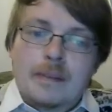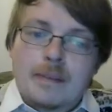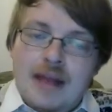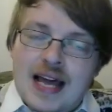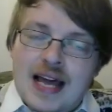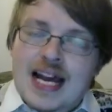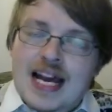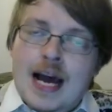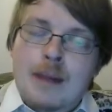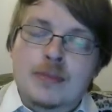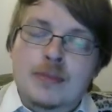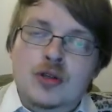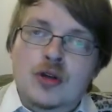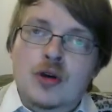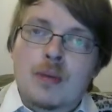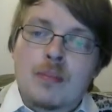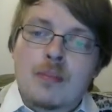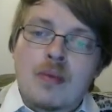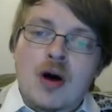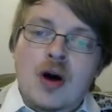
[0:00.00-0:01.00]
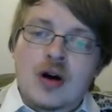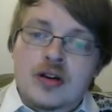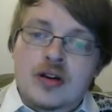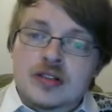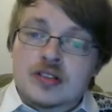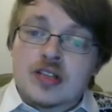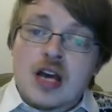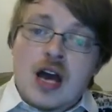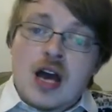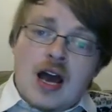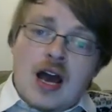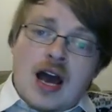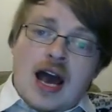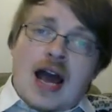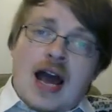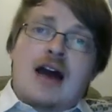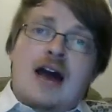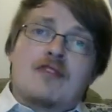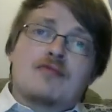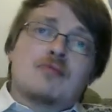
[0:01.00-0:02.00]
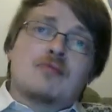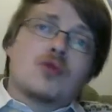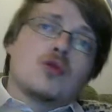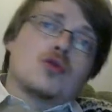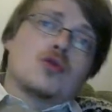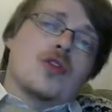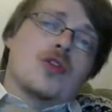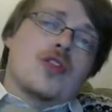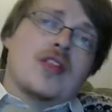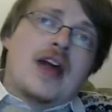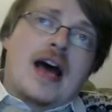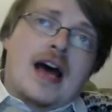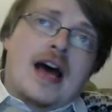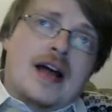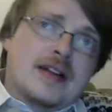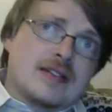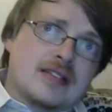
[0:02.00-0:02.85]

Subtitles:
Black Amazon and Mars have more on that,